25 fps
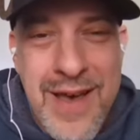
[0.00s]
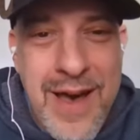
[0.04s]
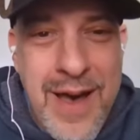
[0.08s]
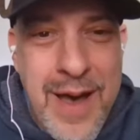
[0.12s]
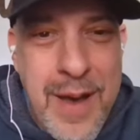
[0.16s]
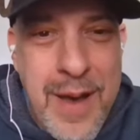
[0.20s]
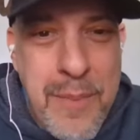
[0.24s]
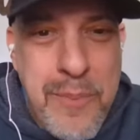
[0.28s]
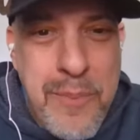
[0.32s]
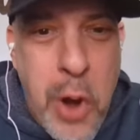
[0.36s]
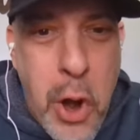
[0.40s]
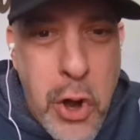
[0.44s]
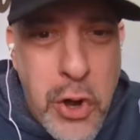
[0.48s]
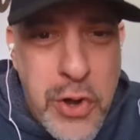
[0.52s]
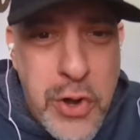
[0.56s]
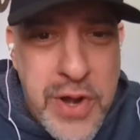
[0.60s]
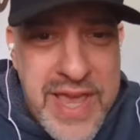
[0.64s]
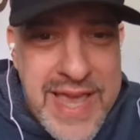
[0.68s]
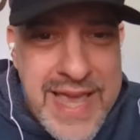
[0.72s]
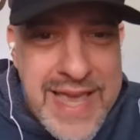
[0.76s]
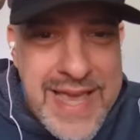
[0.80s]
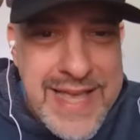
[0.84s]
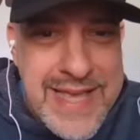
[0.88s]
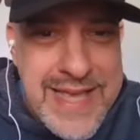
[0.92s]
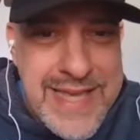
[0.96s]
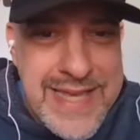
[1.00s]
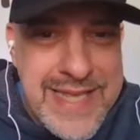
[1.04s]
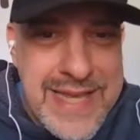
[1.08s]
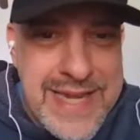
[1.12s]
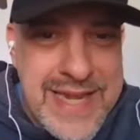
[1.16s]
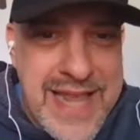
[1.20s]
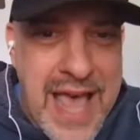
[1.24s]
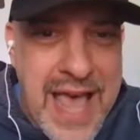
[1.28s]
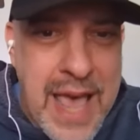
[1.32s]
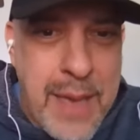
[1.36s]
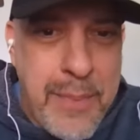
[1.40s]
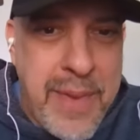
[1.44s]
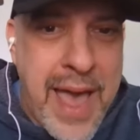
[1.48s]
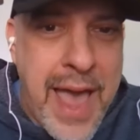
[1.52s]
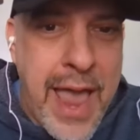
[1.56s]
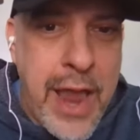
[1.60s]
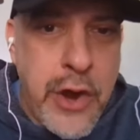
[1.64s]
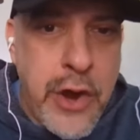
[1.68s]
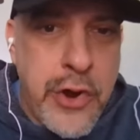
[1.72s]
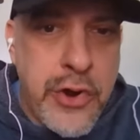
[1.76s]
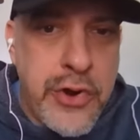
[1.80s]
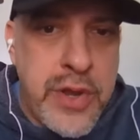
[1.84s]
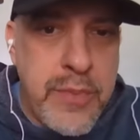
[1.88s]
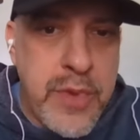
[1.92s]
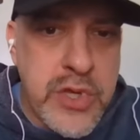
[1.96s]
Uh, Barney is the top guy.
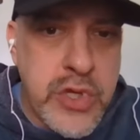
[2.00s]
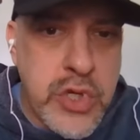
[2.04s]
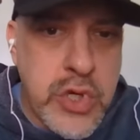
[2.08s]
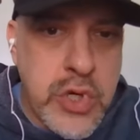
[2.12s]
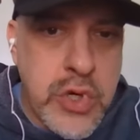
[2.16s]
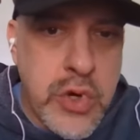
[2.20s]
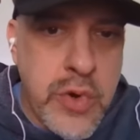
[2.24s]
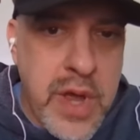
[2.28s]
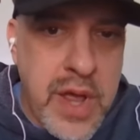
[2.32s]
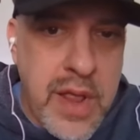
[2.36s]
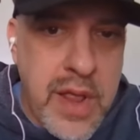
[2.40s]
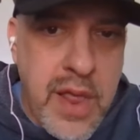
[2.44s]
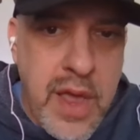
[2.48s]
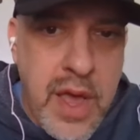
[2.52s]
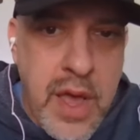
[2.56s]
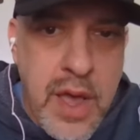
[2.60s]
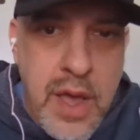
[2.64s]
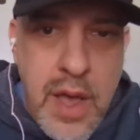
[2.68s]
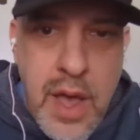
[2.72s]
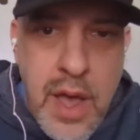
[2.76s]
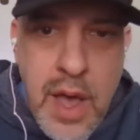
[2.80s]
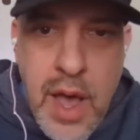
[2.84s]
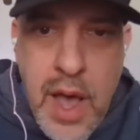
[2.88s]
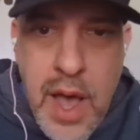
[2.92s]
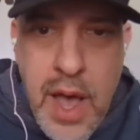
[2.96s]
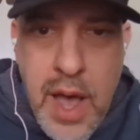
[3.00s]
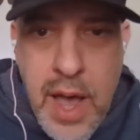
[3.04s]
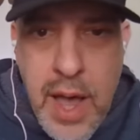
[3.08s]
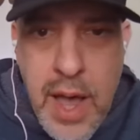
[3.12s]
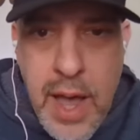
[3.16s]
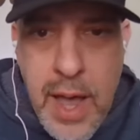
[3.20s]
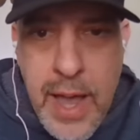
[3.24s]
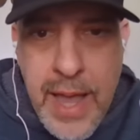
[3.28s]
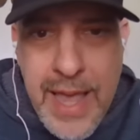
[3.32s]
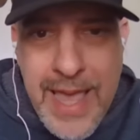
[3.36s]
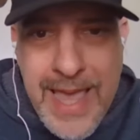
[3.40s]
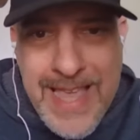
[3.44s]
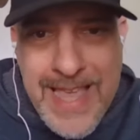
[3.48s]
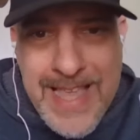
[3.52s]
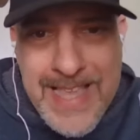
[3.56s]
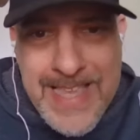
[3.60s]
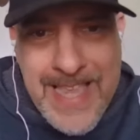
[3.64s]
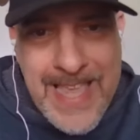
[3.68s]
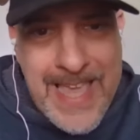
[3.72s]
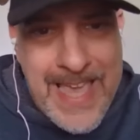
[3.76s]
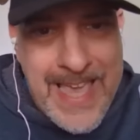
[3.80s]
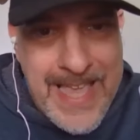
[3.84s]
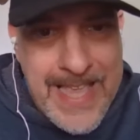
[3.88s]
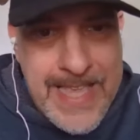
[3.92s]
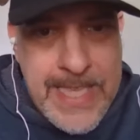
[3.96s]
Ernie Muscarella uh, is
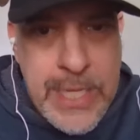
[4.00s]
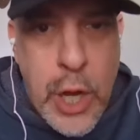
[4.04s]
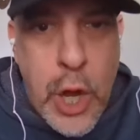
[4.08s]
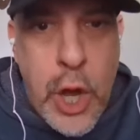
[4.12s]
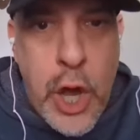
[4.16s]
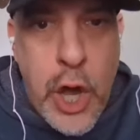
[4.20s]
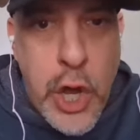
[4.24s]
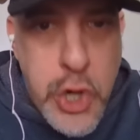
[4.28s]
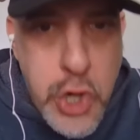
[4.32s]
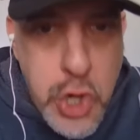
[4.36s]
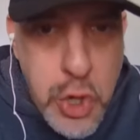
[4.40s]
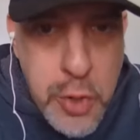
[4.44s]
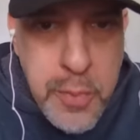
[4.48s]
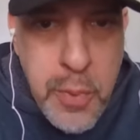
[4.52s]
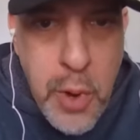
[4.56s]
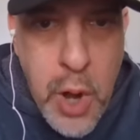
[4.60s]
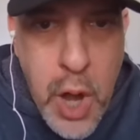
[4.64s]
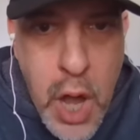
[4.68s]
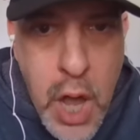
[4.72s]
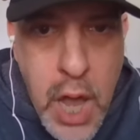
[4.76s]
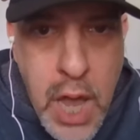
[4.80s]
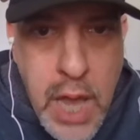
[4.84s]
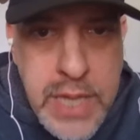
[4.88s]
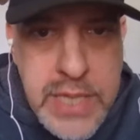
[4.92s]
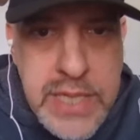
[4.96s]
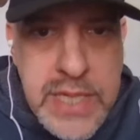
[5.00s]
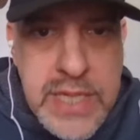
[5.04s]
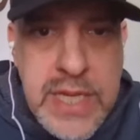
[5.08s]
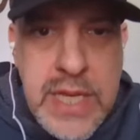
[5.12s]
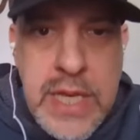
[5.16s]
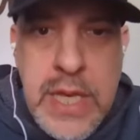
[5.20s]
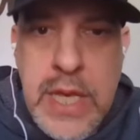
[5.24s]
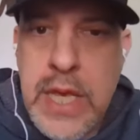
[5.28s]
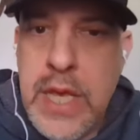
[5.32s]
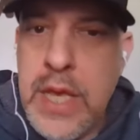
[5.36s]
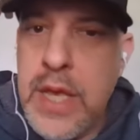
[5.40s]
his underboss.